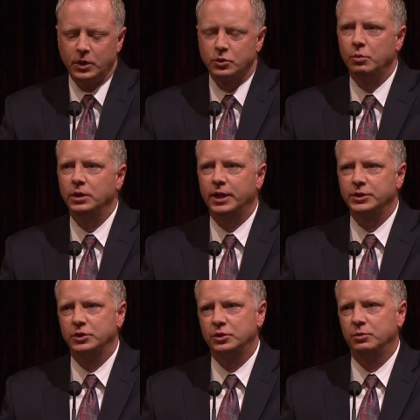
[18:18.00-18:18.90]
So, what
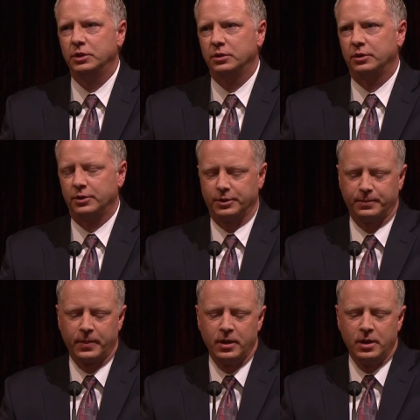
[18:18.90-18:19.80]
lessons do we
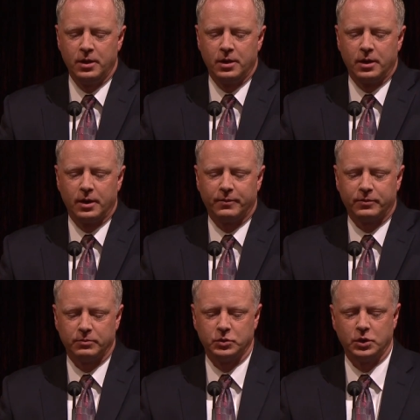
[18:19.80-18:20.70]
learn uh,
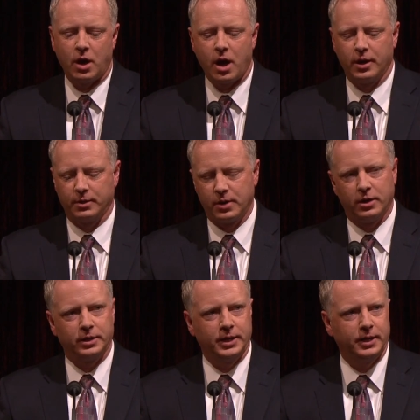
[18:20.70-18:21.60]
from John
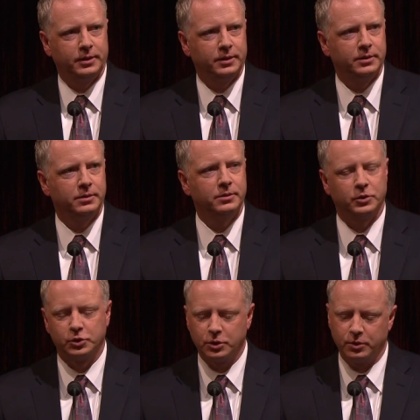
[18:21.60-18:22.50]
about gaining
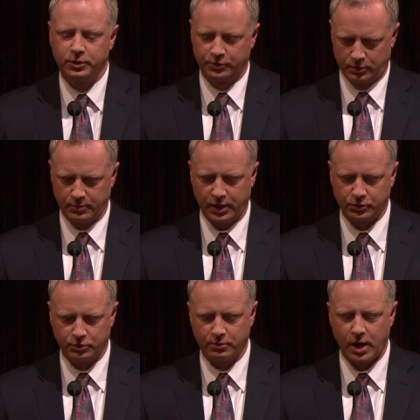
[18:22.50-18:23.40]
assurance from
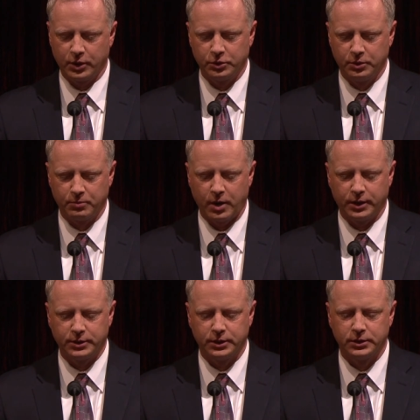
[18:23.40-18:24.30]
extra rational
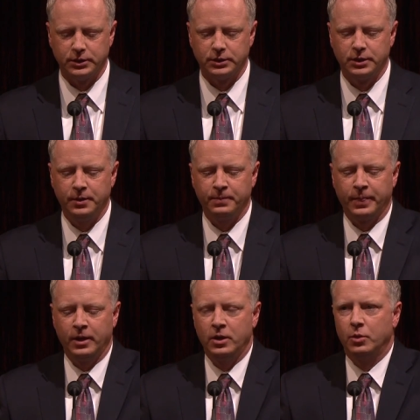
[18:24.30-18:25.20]
processes?
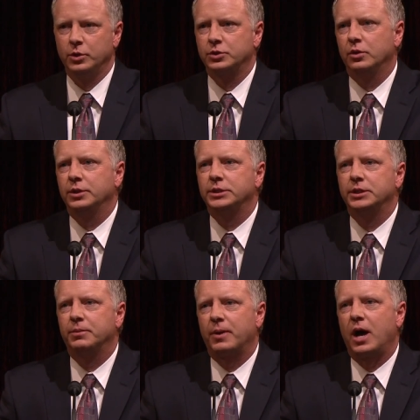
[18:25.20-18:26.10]
We certainly see
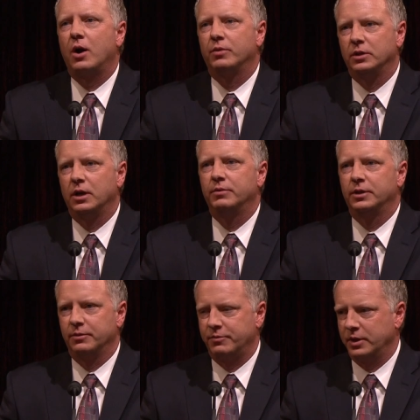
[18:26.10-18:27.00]
the power of a loving
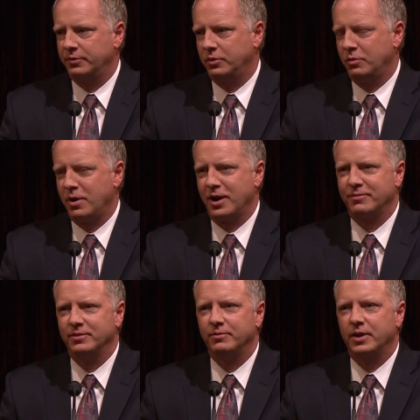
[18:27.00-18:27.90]
and faithful
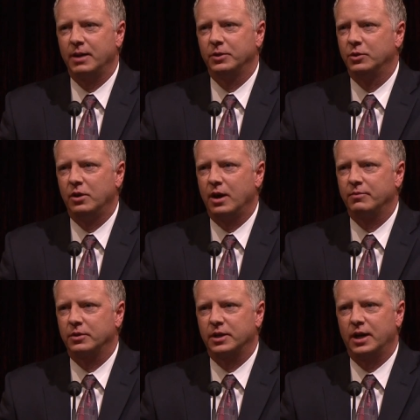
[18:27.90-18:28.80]
wife and family who
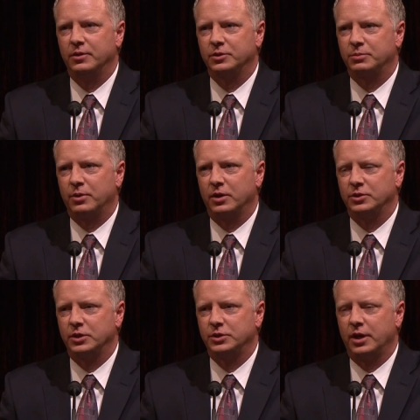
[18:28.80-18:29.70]
offered countless prayers
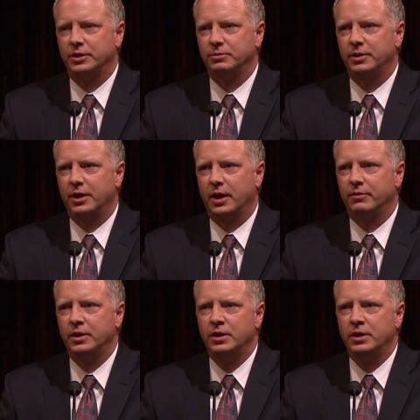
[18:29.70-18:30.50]
on John's behalf.